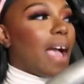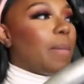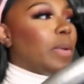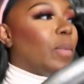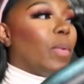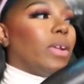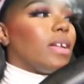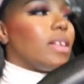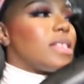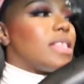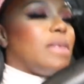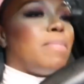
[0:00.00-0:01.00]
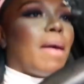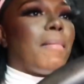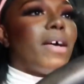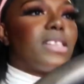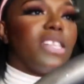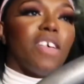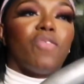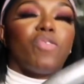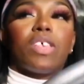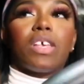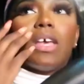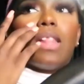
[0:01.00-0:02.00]
I be wanting to sleep by
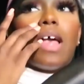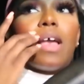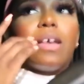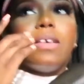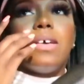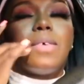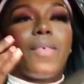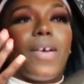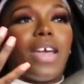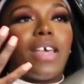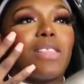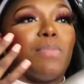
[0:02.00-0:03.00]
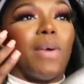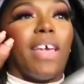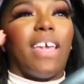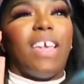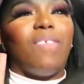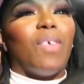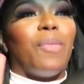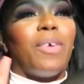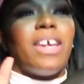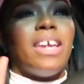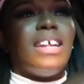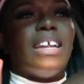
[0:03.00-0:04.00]
myself to get like good rest, but even
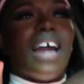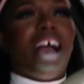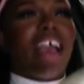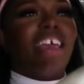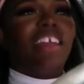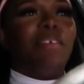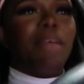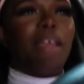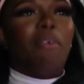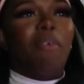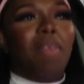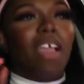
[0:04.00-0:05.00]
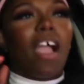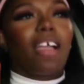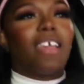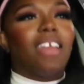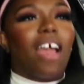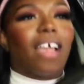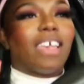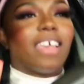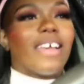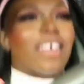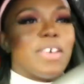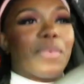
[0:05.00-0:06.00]
when he not in the bed with me, I cannot
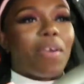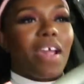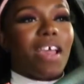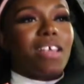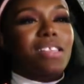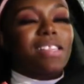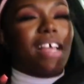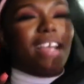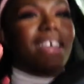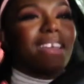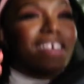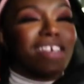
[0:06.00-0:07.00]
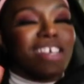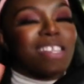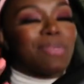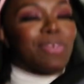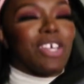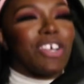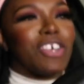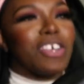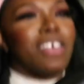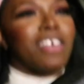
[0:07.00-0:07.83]
get good rest. Like, it's weird.